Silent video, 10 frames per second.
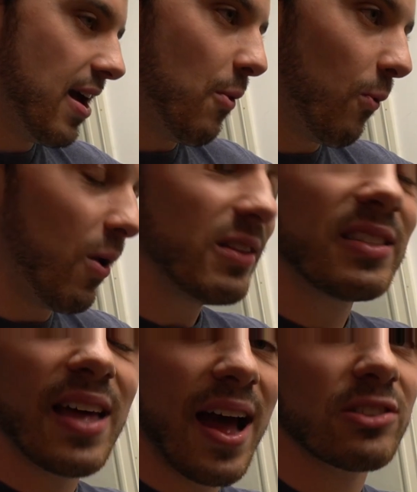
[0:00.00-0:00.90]
Once
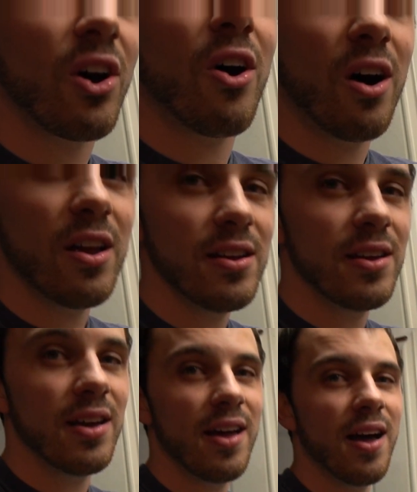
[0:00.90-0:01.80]
that's on,
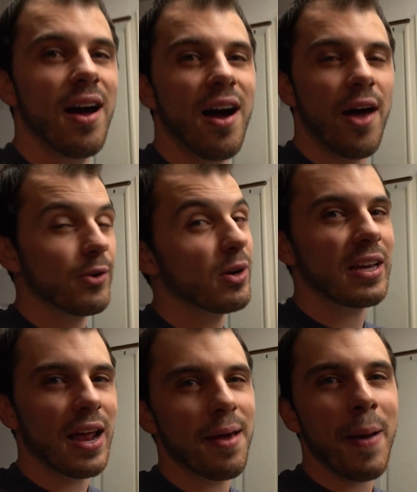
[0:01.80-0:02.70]
I think we're gonna
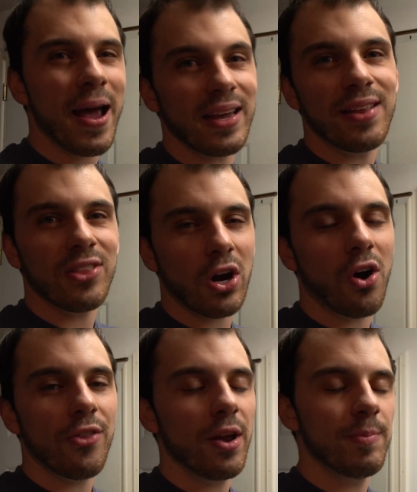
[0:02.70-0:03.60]
get it back in the
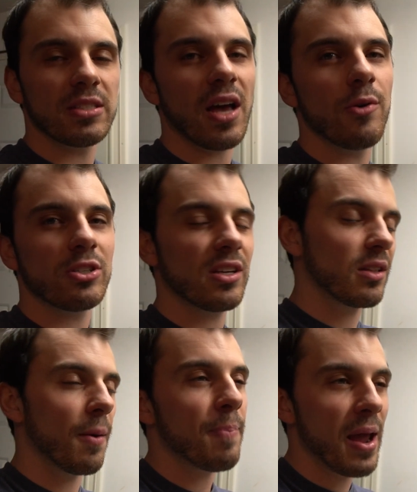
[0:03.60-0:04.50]
car then, because I was
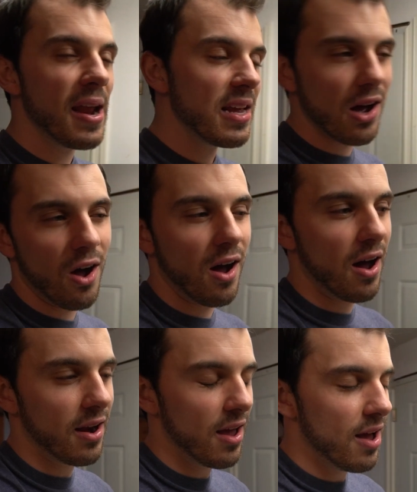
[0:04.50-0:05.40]
debating
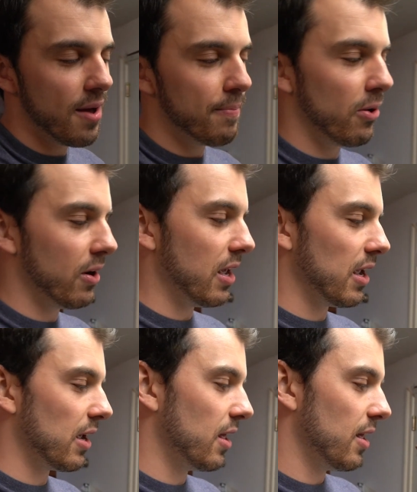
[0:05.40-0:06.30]
on
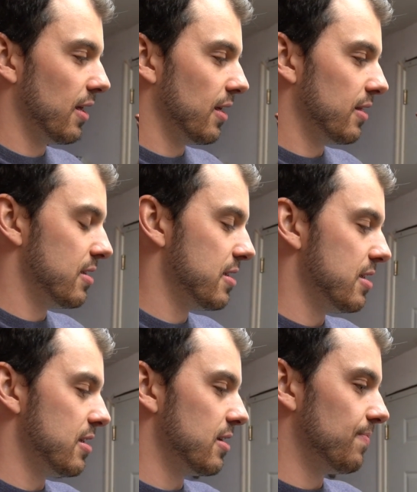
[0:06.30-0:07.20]
putting
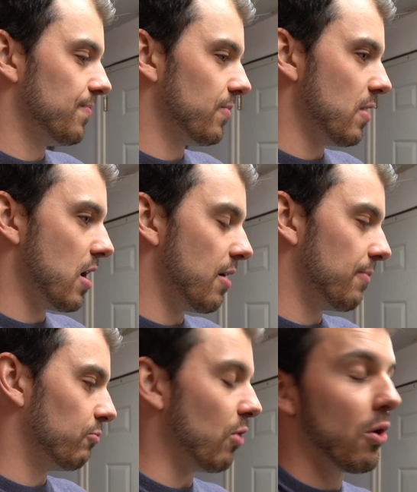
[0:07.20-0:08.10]
the
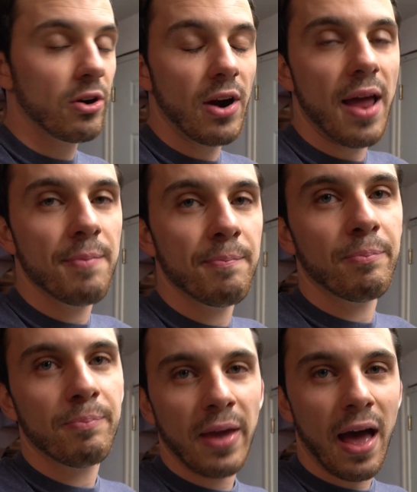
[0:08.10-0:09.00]
rotor and
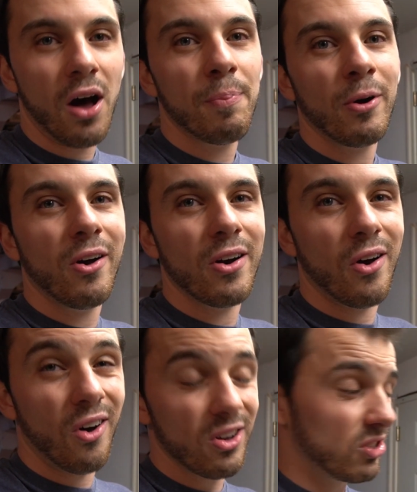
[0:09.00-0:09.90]
caliper on
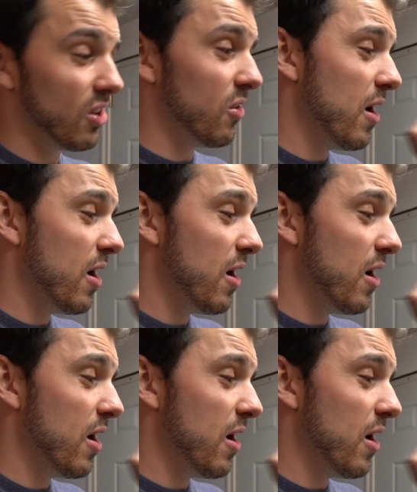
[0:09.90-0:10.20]
also,